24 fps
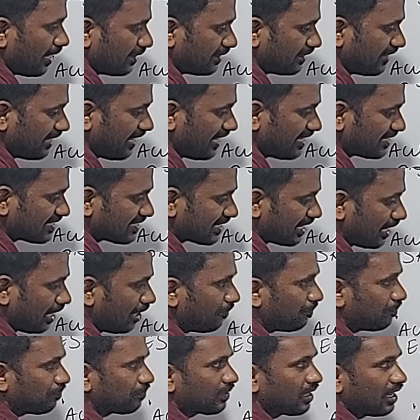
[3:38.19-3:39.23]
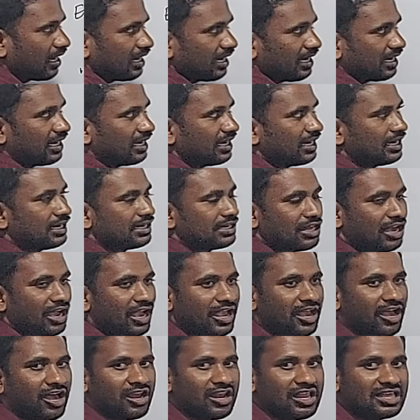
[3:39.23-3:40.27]
this
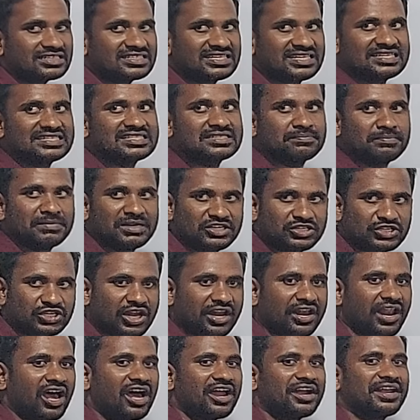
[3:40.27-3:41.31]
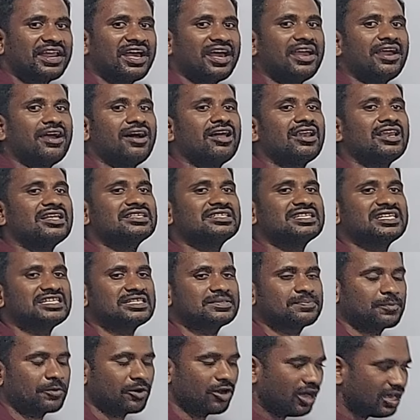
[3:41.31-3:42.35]
dialysis mission or
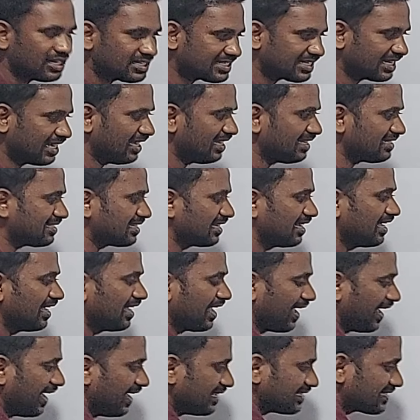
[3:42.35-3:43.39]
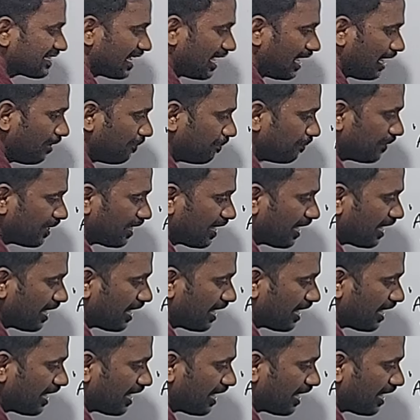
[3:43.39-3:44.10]
dialysis process is a